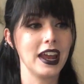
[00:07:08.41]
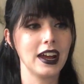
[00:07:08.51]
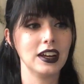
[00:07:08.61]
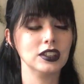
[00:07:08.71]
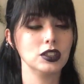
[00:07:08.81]

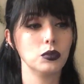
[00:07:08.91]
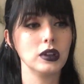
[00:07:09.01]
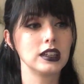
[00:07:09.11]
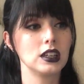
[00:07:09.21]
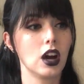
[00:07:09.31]
and
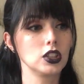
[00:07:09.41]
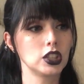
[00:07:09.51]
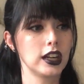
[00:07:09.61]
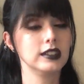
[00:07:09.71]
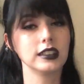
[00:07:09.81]
we cannot
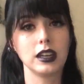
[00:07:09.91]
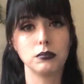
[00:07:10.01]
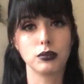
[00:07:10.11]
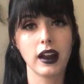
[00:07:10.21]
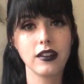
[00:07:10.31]

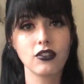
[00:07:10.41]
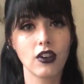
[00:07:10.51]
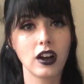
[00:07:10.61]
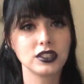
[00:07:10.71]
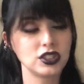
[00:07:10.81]
translate brain
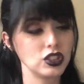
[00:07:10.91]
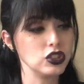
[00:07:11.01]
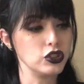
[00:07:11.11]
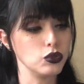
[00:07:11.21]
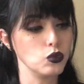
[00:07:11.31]
thoughts
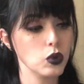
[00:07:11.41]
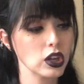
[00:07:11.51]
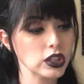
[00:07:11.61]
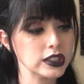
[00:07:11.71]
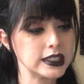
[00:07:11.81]
into
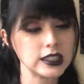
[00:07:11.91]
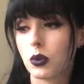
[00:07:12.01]
words,